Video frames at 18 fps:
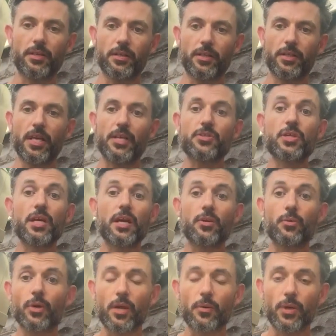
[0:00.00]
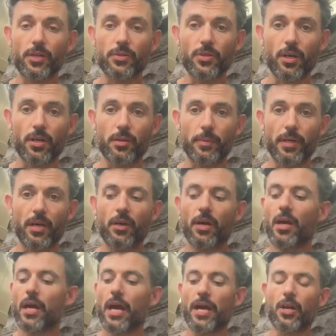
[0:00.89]
And that's kind of what I want to talk
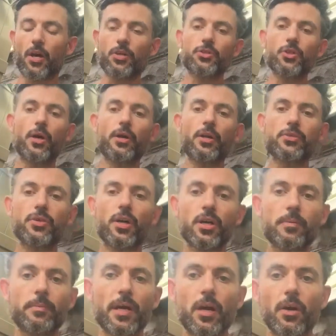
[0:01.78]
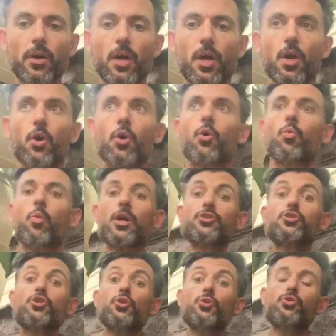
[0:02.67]
about. And also I want to talk about,
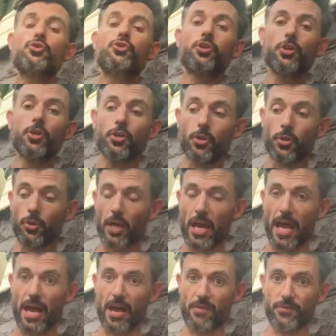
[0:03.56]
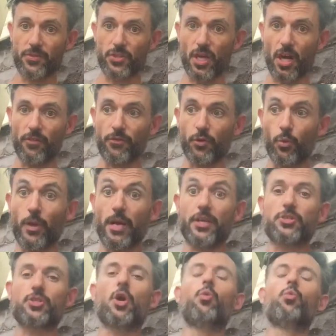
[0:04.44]
once you do have
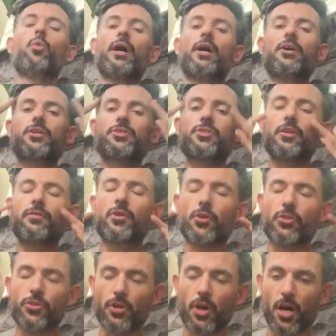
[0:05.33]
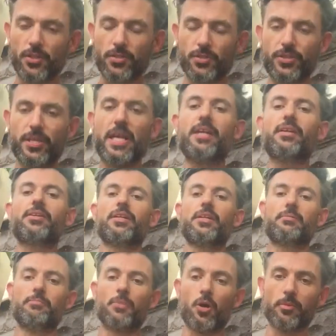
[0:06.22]
self-awareness, awareness of your thoughts
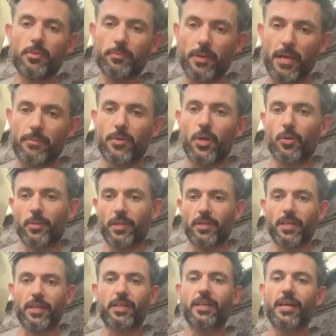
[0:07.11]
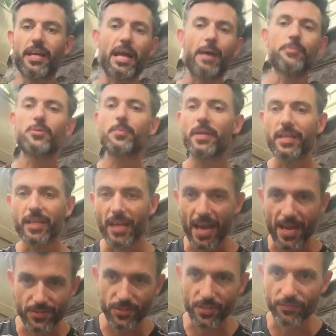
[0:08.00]
daily, moment by moment, and I'm
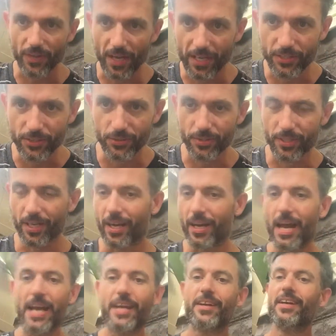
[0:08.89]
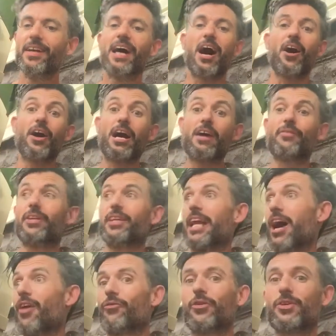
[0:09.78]
speaking as if I do. God, I'll have it
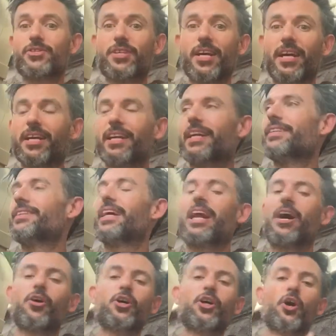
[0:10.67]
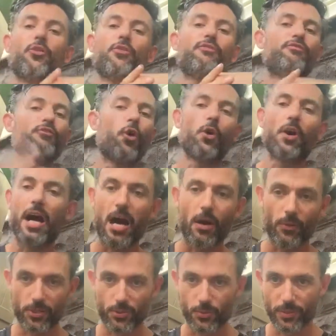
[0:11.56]
now for a second and then I'll go 4
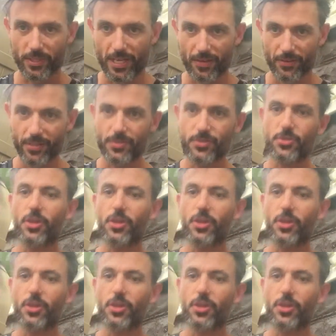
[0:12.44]
hours without it.